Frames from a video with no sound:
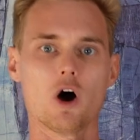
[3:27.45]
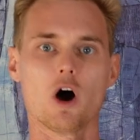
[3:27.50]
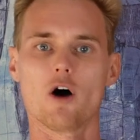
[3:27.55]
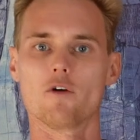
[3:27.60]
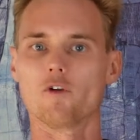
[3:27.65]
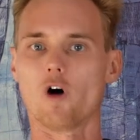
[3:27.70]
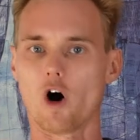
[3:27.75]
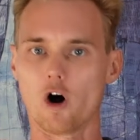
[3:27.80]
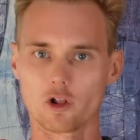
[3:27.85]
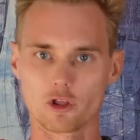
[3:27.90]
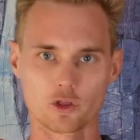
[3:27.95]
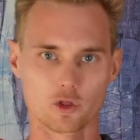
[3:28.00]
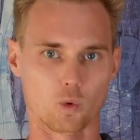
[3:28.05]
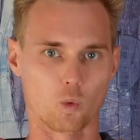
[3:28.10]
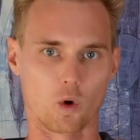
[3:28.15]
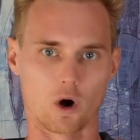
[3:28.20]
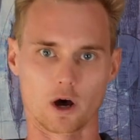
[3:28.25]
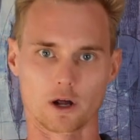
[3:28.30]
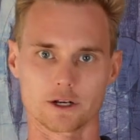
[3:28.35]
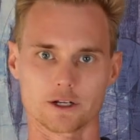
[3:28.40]
of all of the
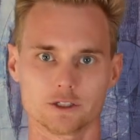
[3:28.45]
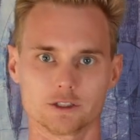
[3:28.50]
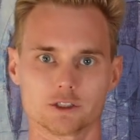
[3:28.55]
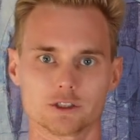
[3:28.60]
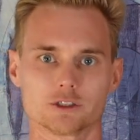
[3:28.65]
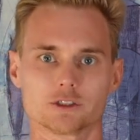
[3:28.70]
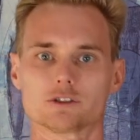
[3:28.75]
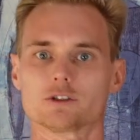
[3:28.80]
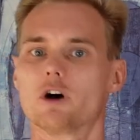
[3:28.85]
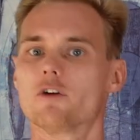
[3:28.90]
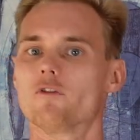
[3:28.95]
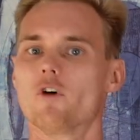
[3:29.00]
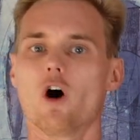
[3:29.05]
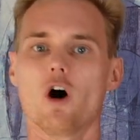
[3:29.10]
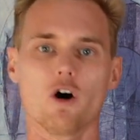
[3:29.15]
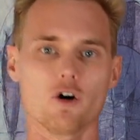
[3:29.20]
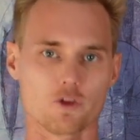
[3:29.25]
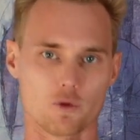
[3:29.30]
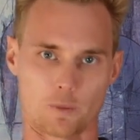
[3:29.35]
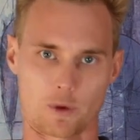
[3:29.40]
wattages of
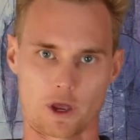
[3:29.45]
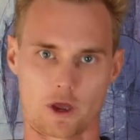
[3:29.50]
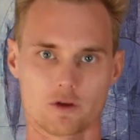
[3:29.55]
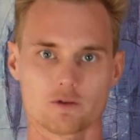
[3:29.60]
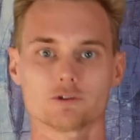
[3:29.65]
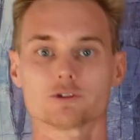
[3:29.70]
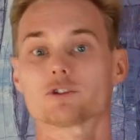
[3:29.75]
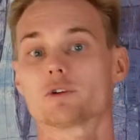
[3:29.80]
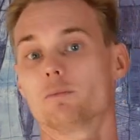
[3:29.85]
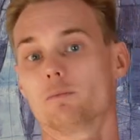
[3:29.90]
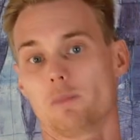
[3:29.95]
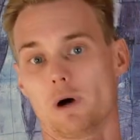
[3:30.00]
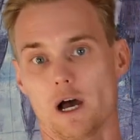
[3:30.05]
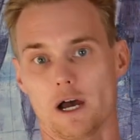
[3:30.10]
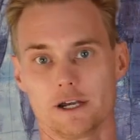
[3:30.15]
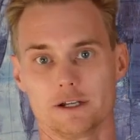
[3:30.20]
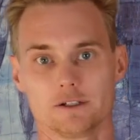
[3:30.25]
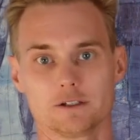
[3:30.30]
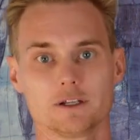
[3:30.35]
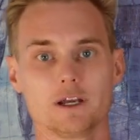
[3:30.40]
all the panels
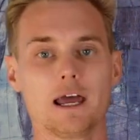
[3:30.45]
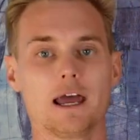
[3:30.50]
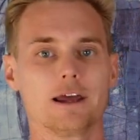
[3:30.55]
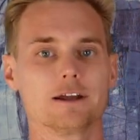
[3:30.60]
combined.